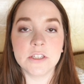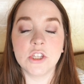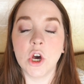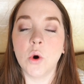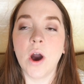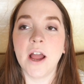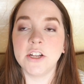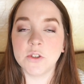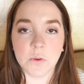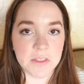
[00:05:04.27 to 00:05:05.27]
So I
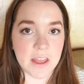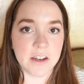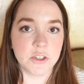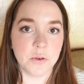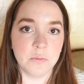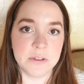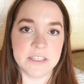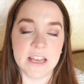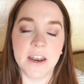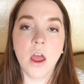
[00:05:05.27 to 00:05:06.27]
just want that to have been
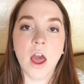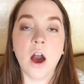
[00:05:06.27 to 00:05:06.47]
said.